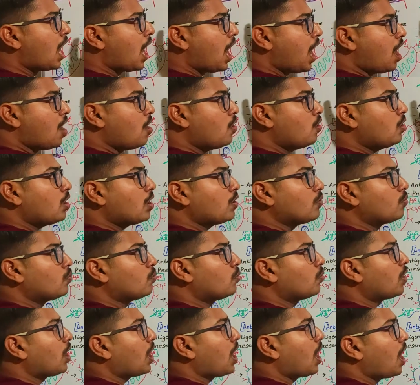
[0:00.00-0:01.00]

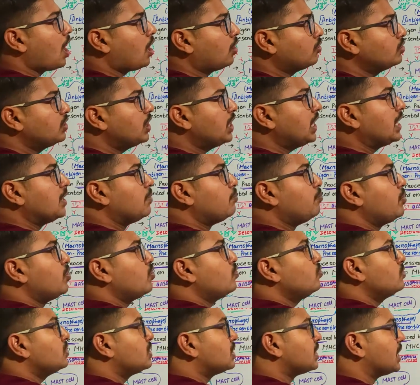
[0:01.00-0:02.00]
How the
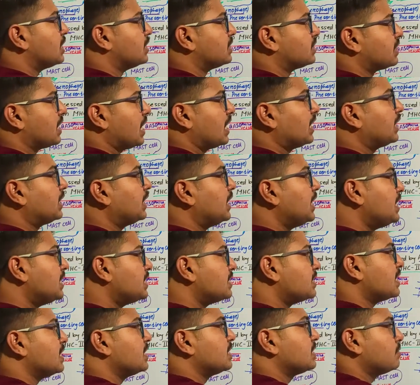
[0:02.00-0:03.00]
immune cells like
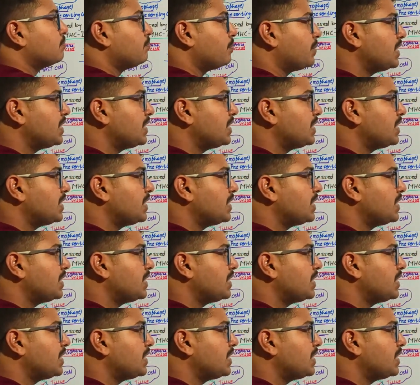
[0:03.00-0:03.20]
T cells,